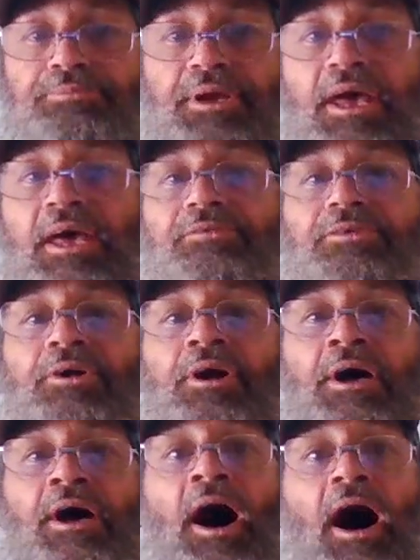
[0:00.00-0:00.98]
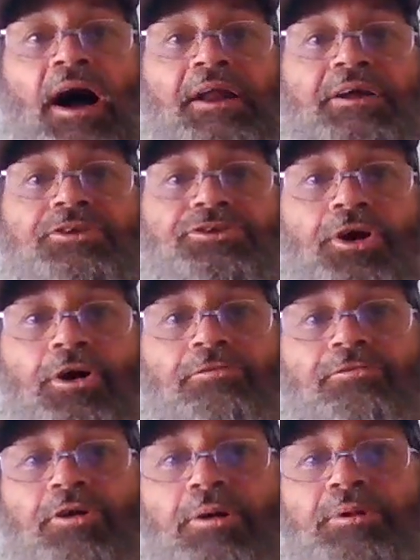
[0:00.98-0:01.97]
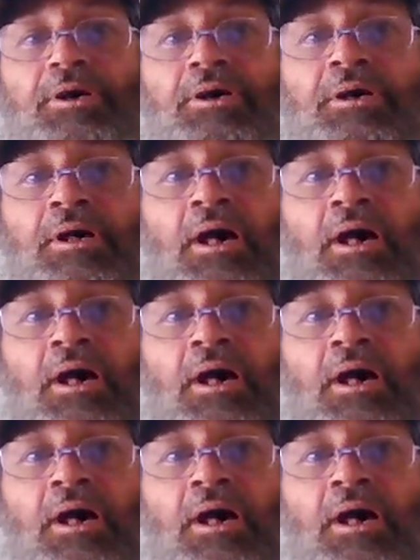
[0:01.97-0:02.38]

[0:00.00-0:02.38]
behavior. I didn't turn from it.